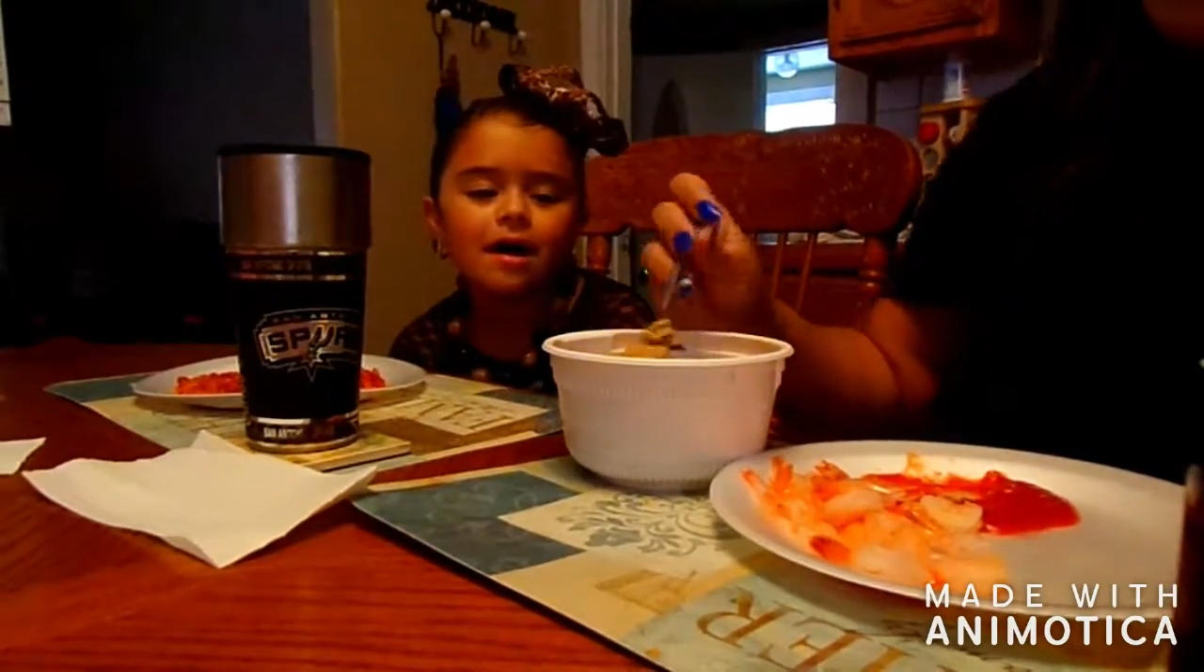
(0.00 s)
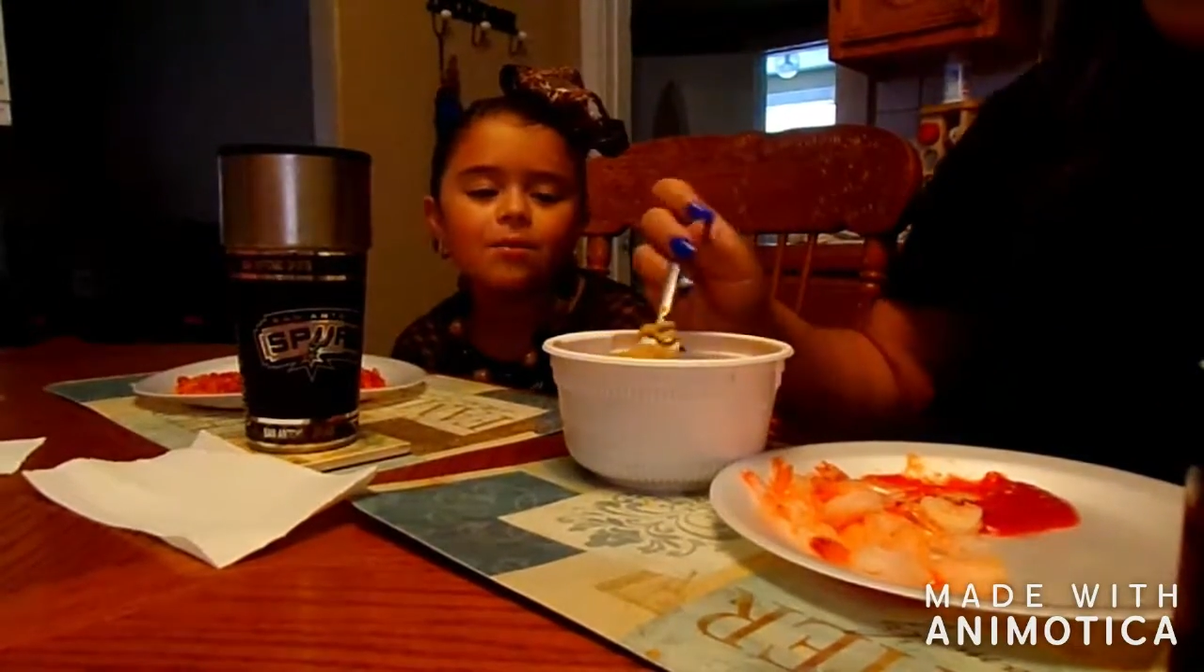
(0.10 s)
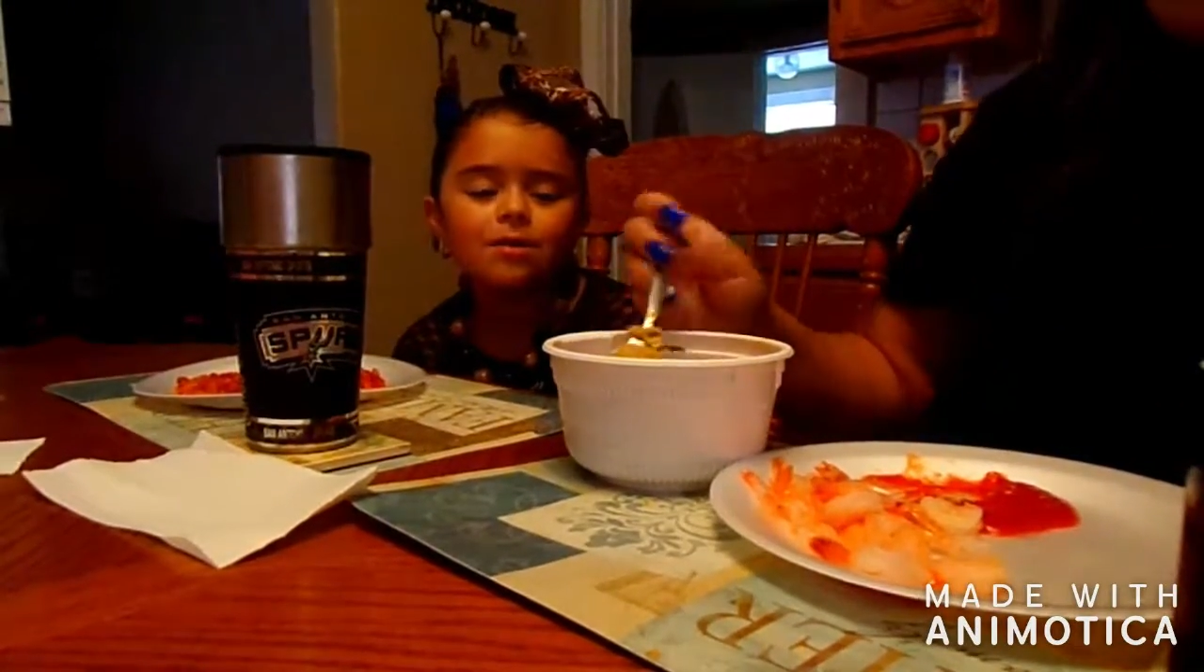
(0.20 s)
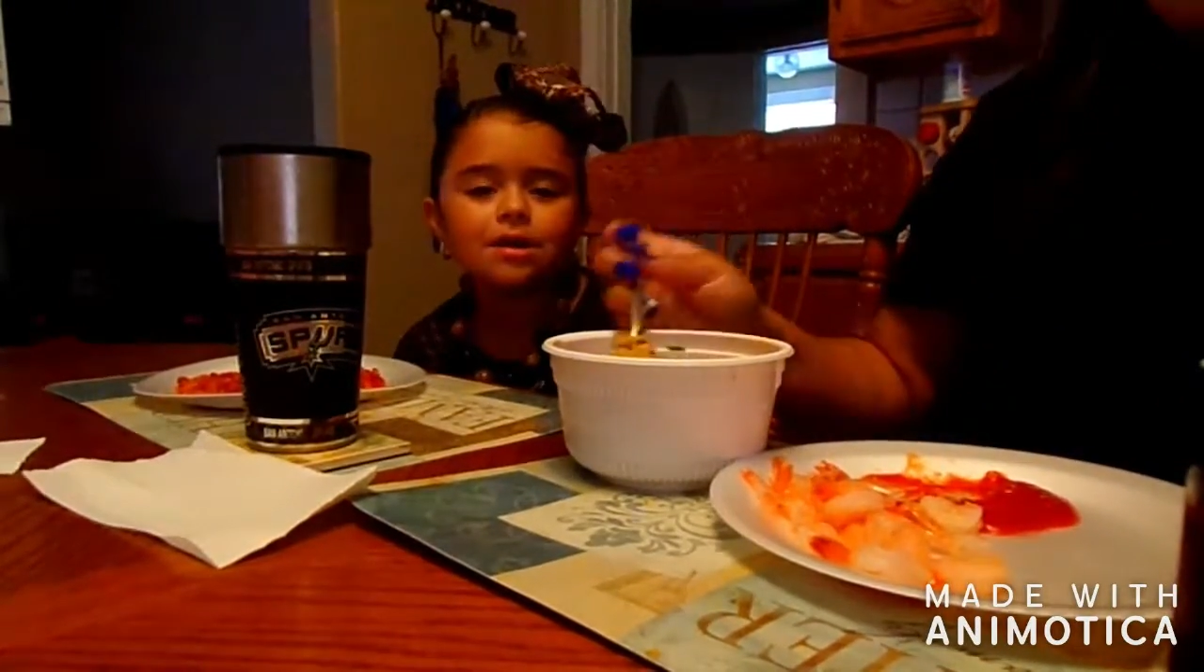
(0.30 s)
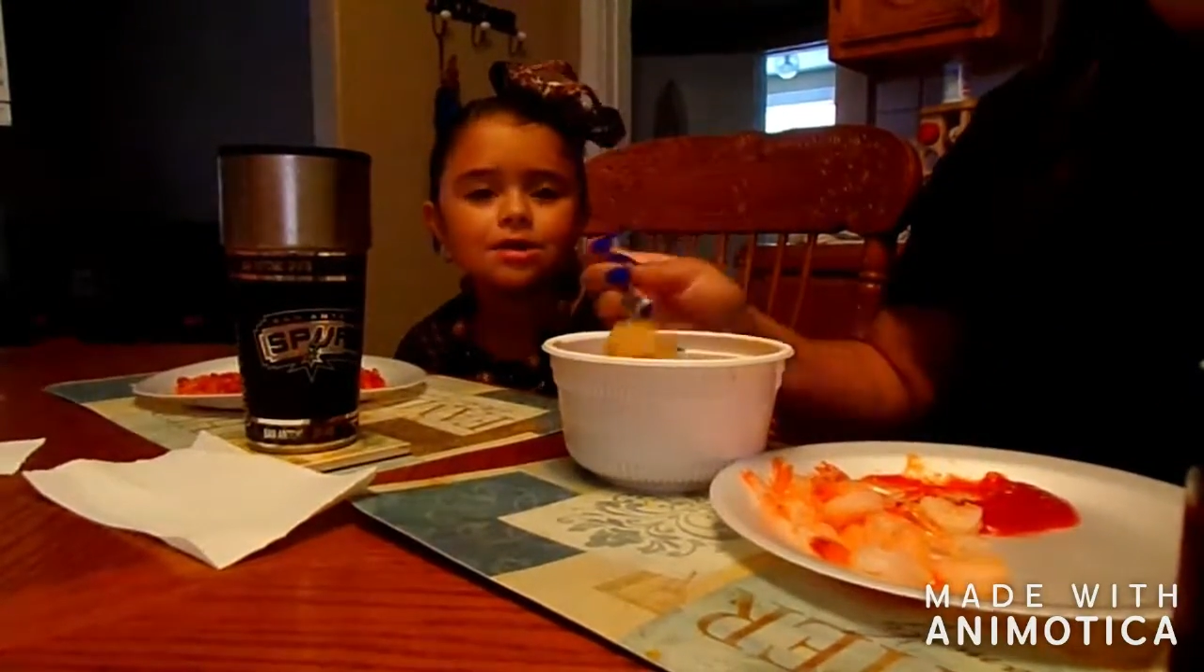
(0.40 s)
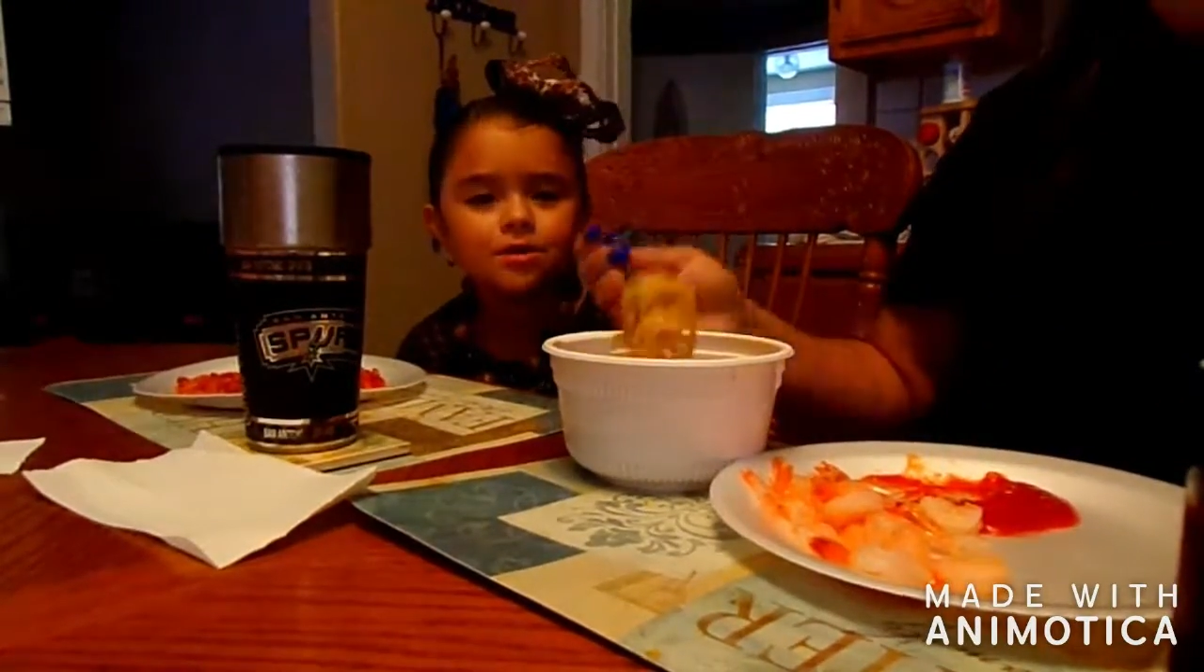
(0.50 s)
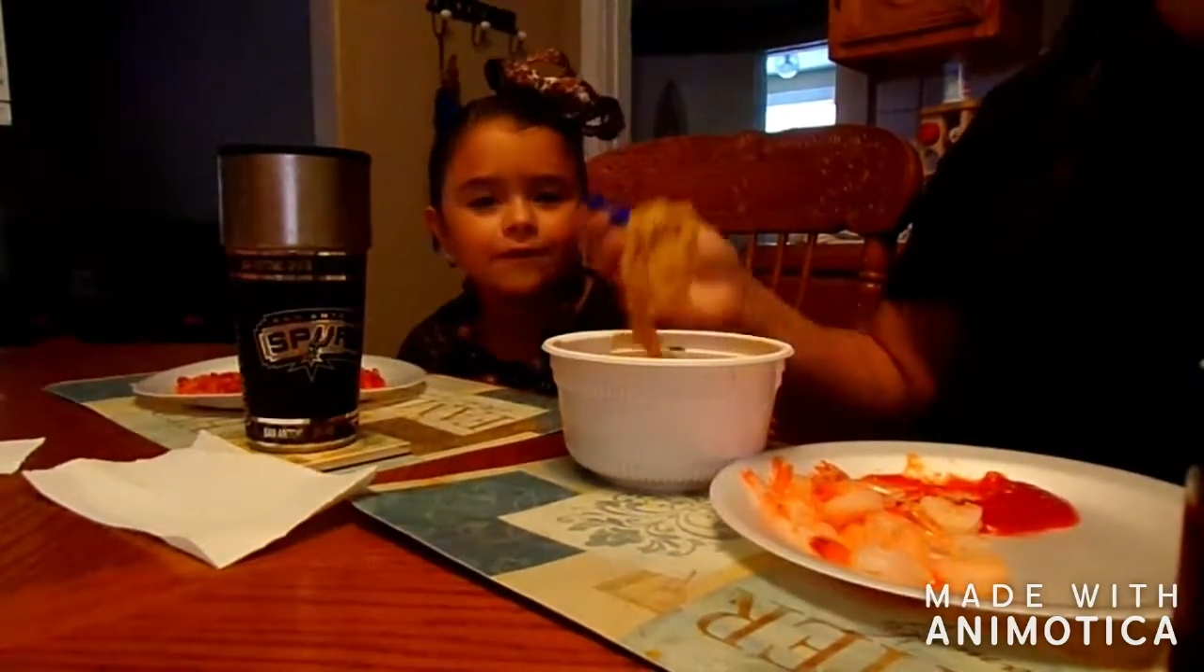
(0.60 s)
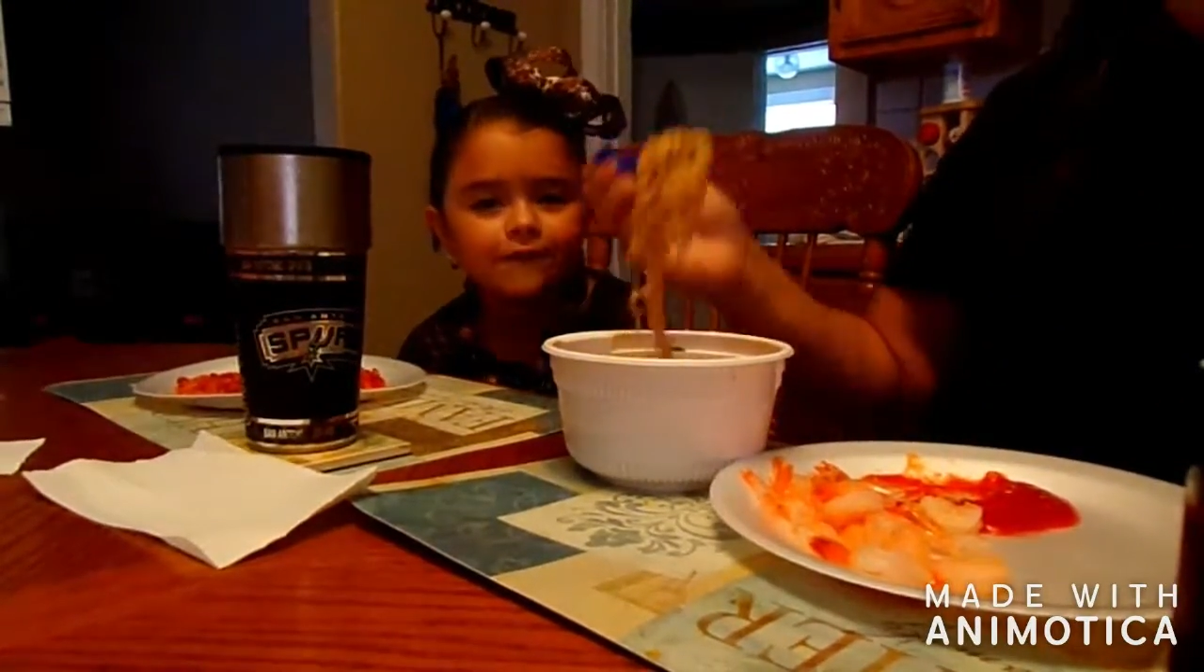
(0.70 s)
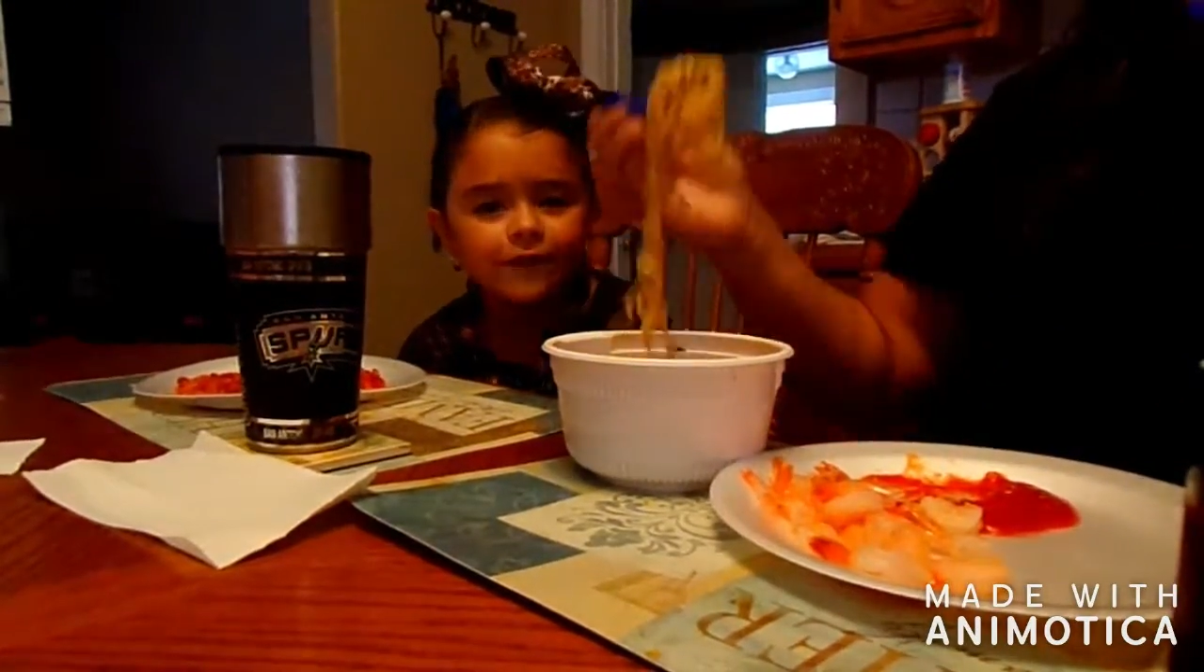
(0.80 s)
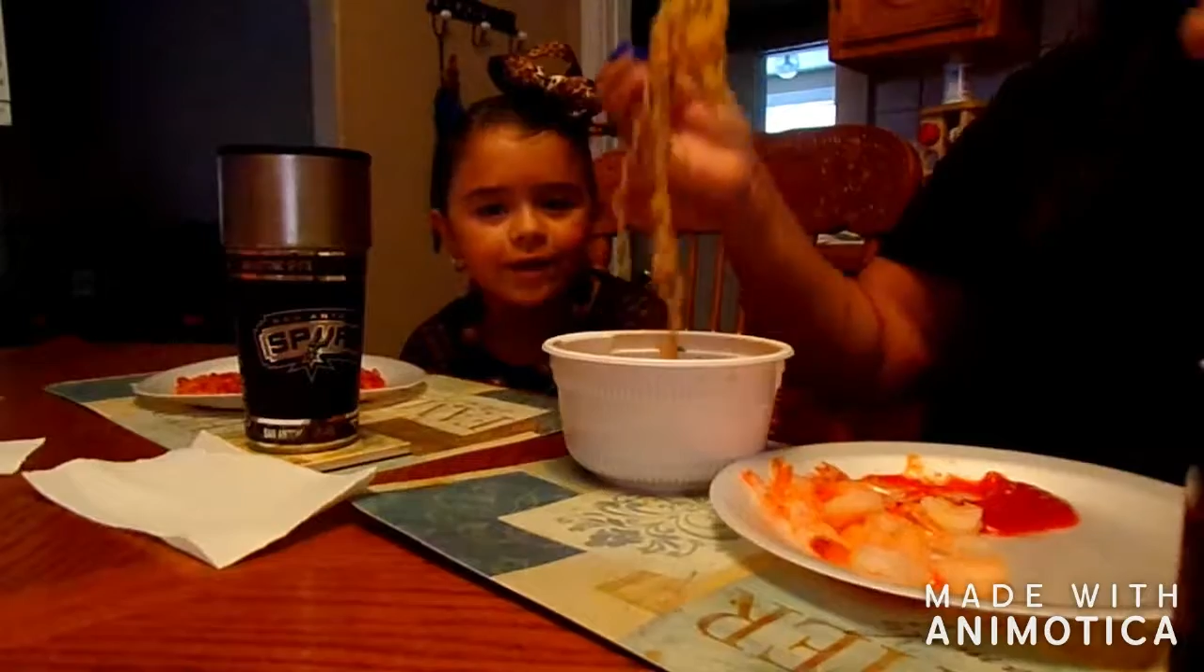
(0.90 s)
want to do a
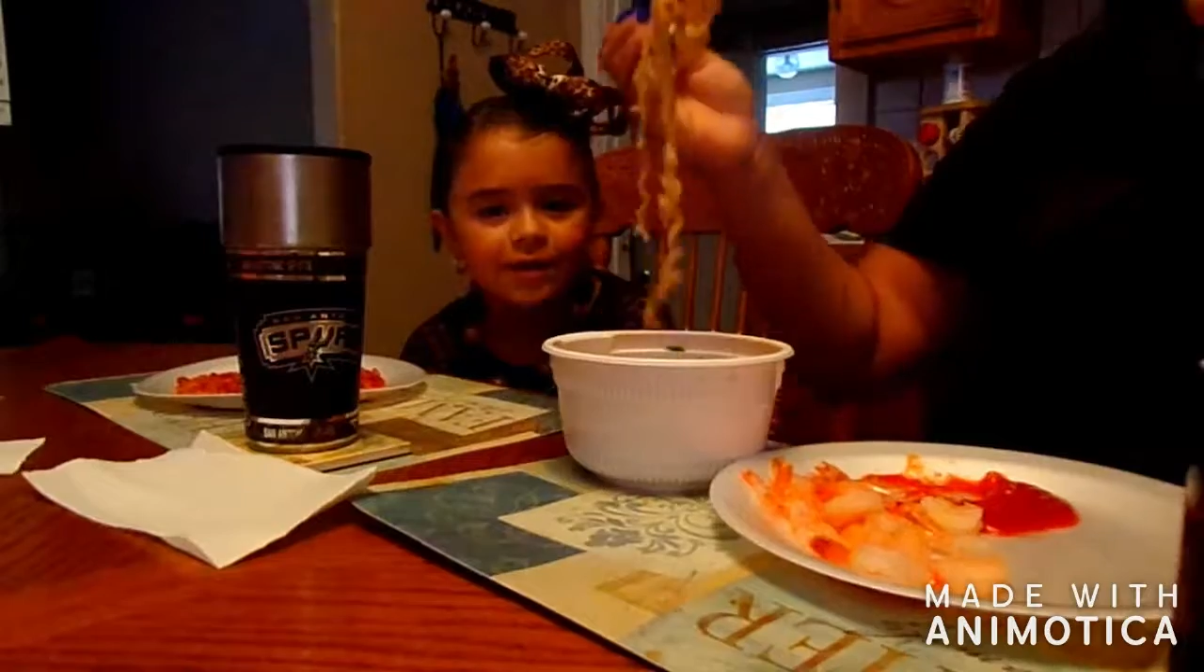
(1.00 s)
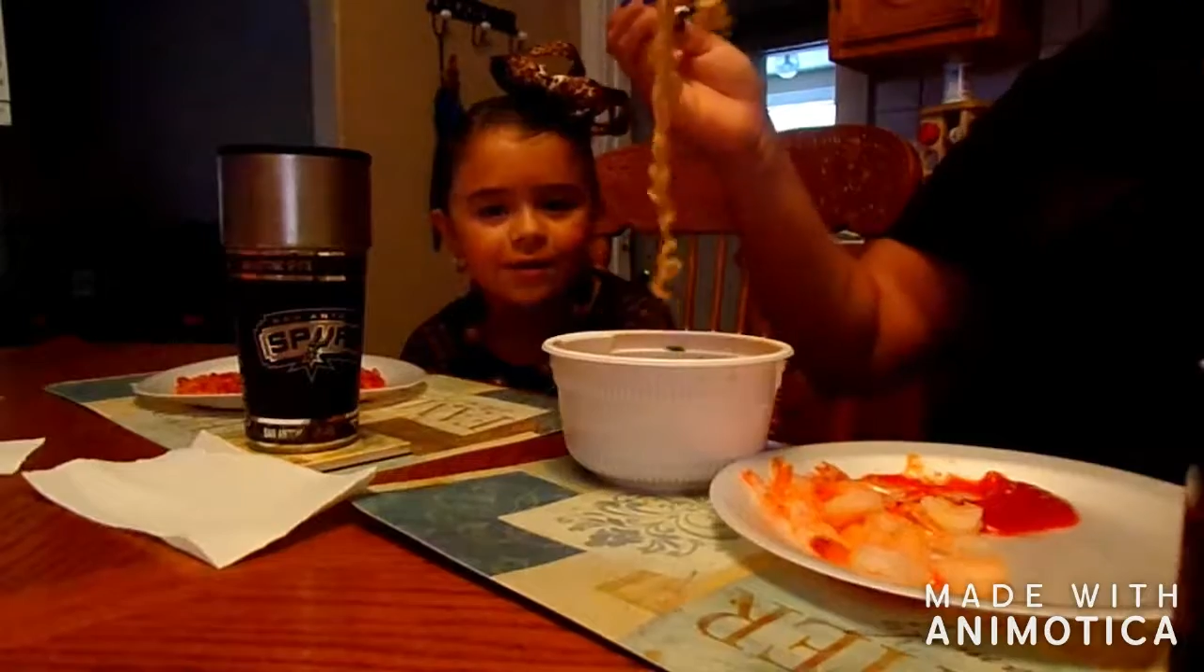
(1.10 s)
video